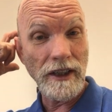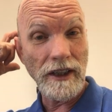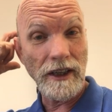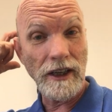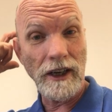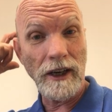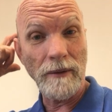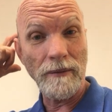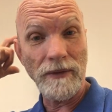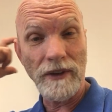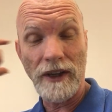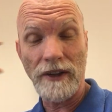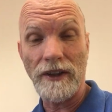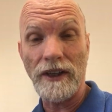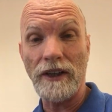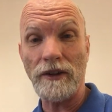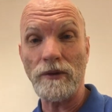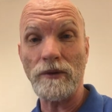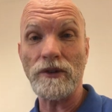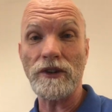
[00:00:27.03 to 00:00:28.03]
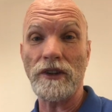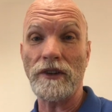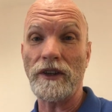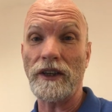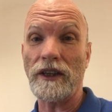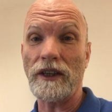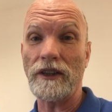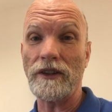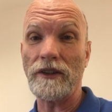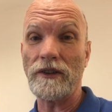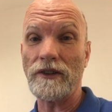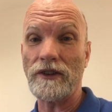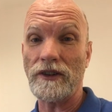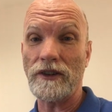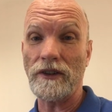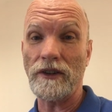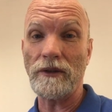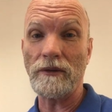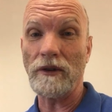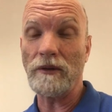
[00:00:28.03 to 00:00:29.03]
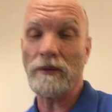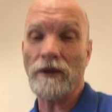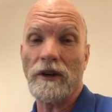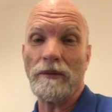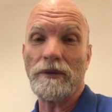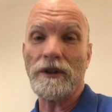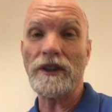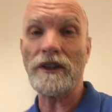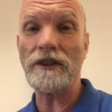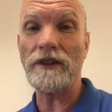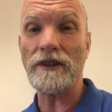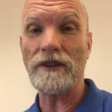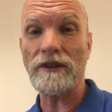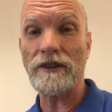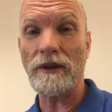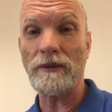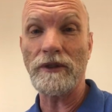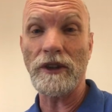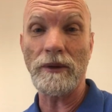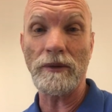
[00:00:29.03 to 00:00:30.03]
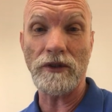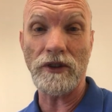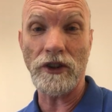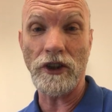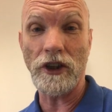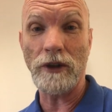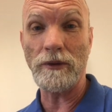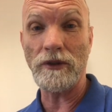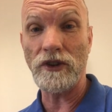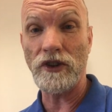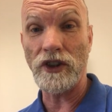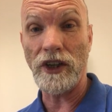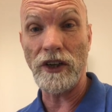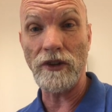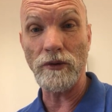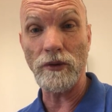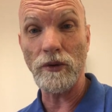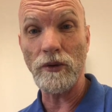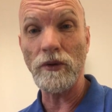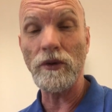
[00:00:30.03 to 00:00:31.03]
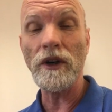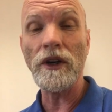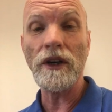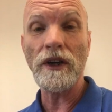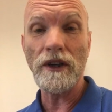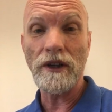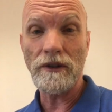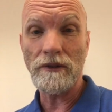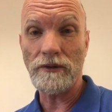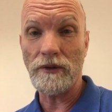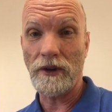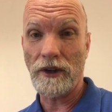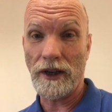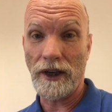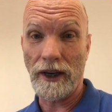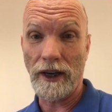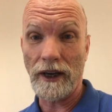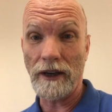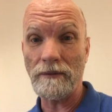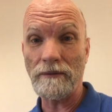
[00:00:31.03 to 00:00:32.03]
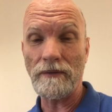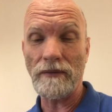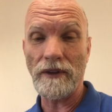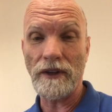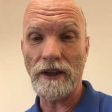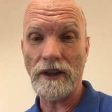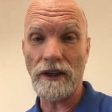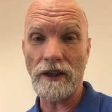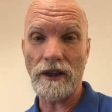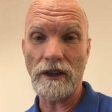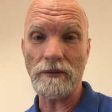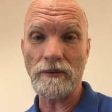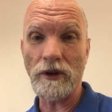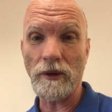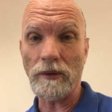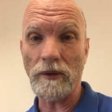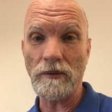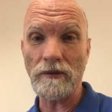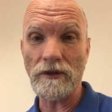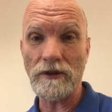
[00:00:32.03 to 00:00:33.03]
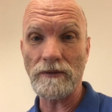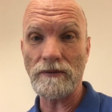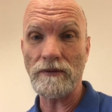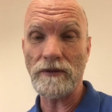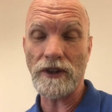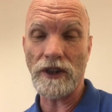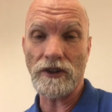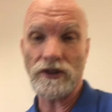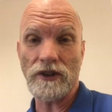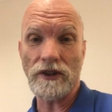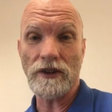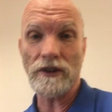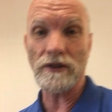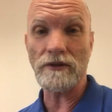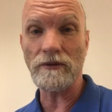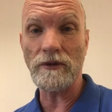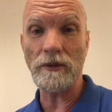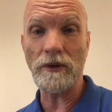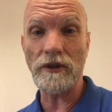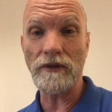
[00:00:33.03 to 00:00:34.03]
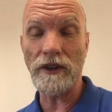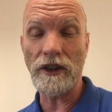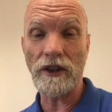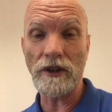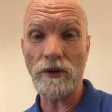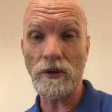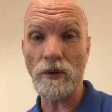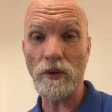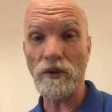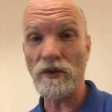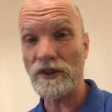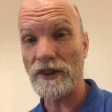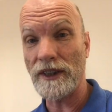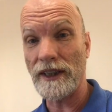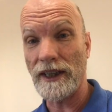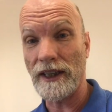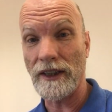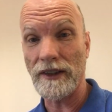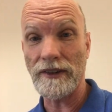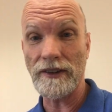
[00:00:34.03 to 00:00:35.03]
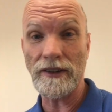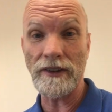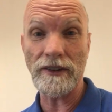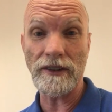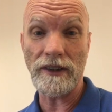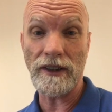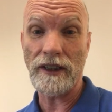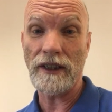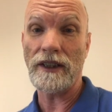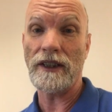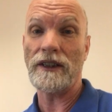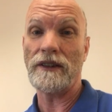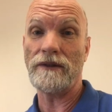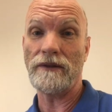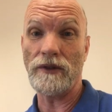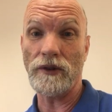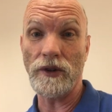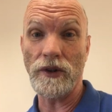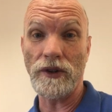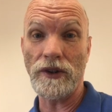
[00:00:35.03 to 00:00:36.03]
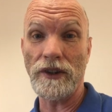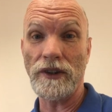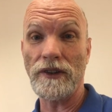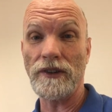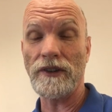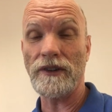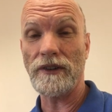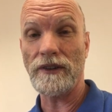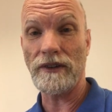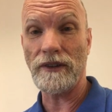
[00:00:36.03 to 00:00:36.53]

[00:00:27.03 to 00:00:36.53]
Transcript: And that also includes doing what might be sometimes termed as general foot care problems, such as removing corns, calluses, verrucas,